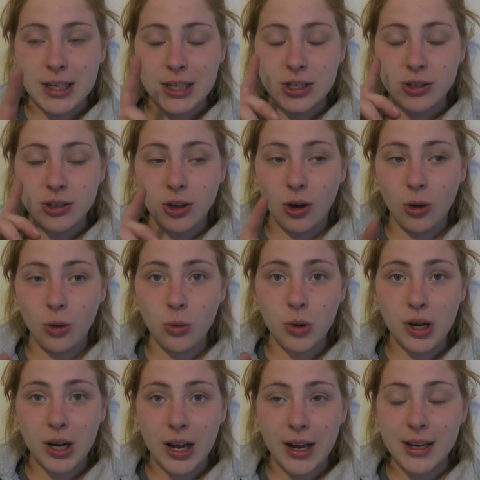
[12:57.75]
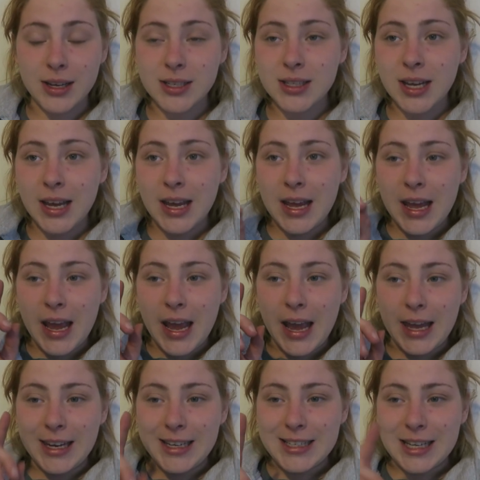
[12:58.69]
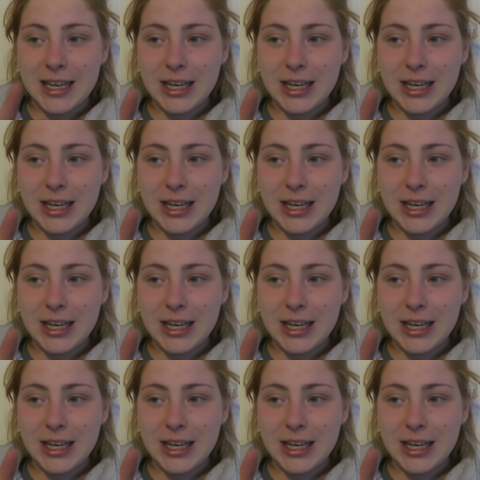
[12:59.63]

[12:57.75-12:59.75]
it is not organized. It is